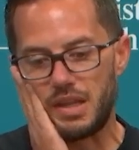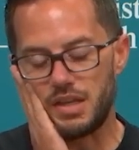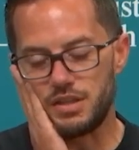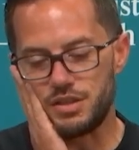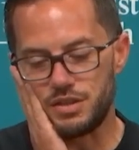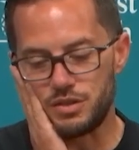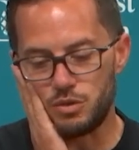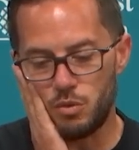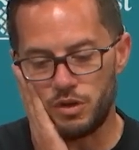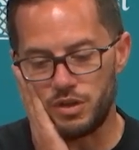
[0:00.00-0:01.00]
is
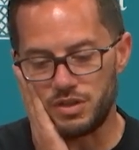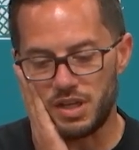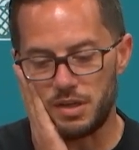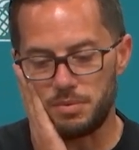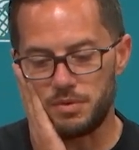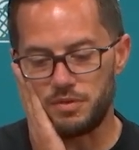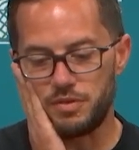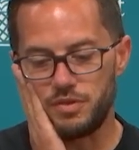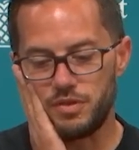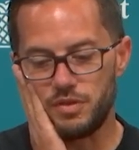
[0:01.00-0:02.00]
one of the type
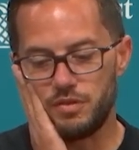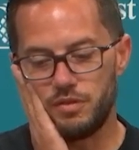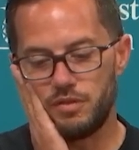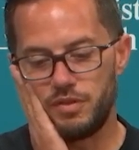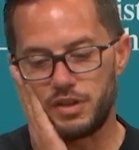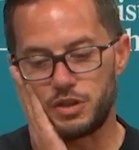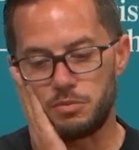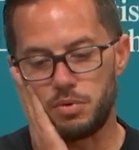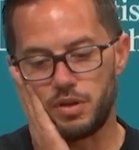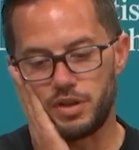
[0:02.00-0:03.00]
of veteran
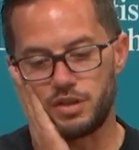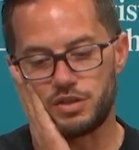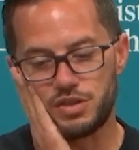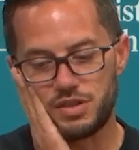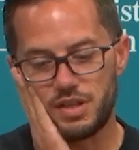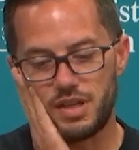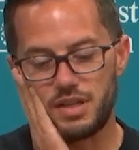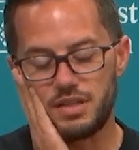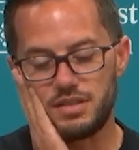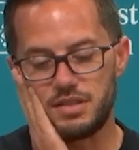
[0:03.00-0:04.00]
players
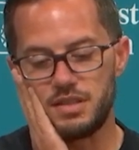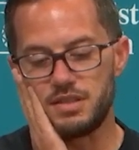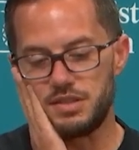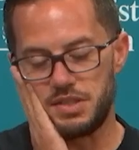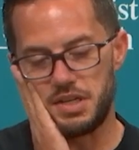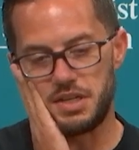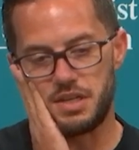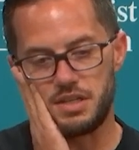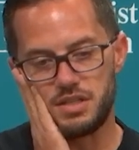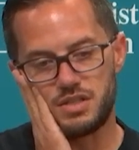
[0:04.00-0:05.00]
that didn't take
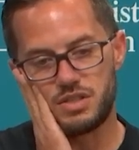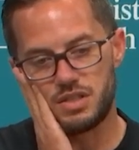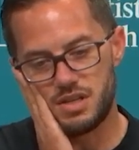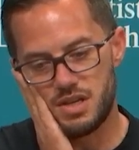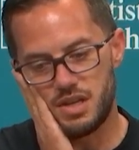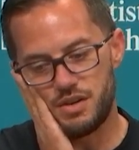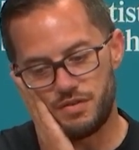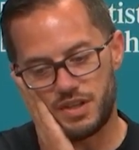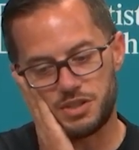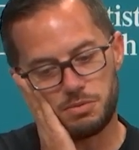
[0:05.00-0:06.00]
his
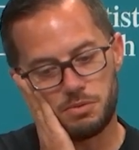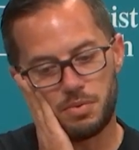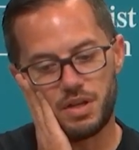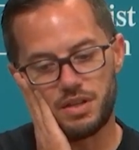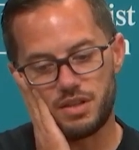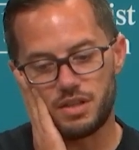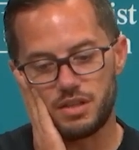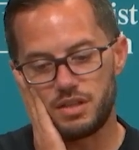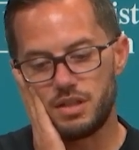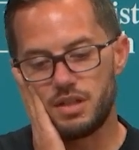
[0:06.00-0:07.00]
investment by
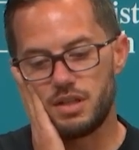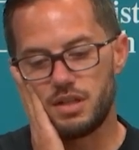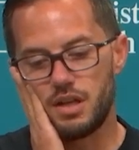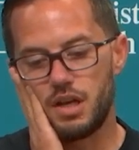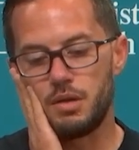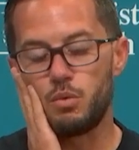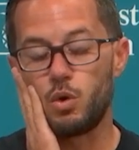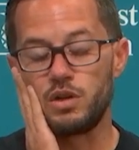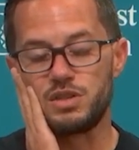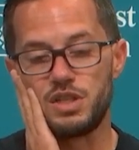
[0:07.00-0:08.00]
the
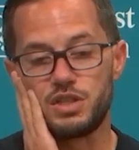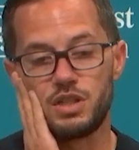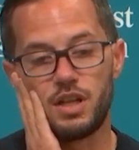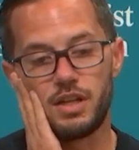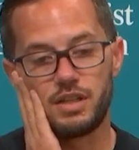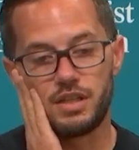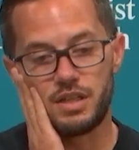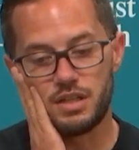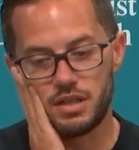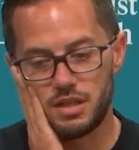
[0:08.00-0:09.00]
organization lightly.
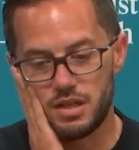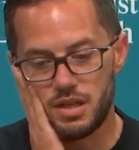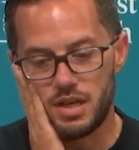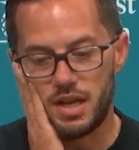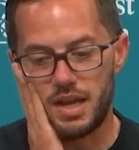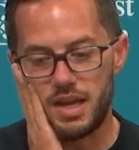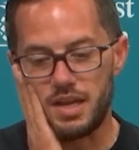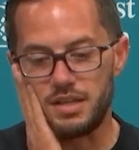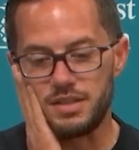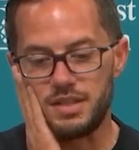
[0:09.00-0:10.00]

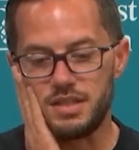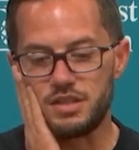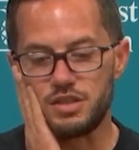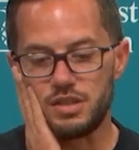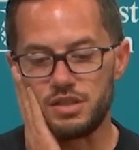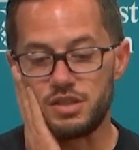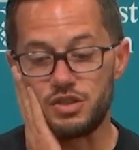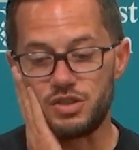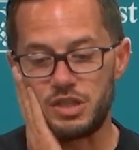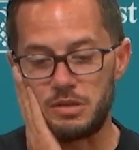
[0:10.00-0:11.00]
And it
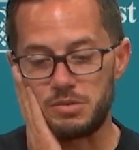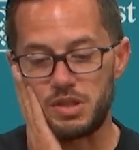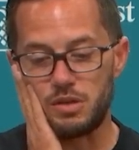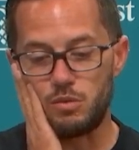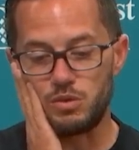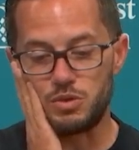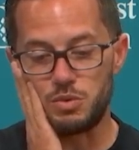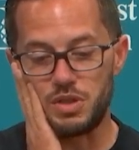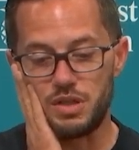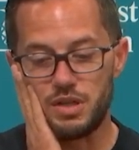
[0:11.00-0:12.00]
just seems like once
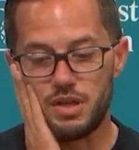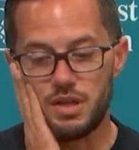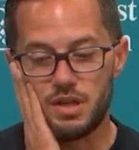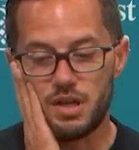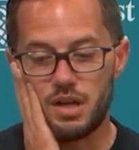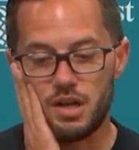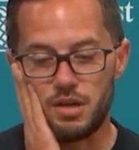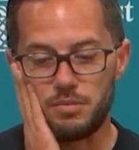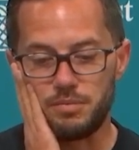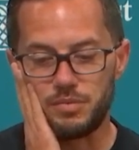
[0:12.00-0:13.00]
we,
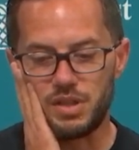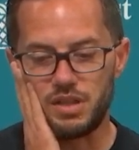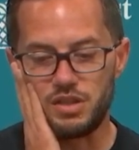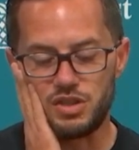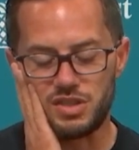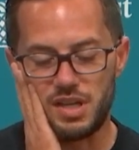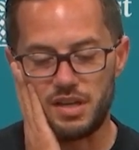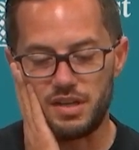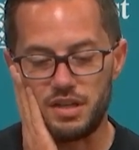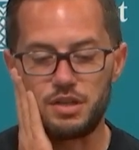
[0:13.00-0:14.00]
he just
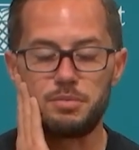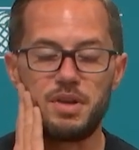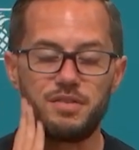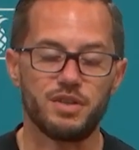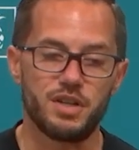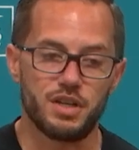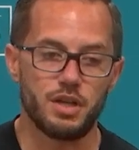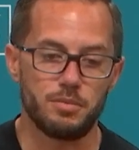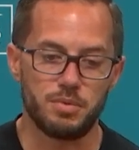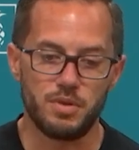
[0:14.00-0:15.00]
had hiccup after hiccup,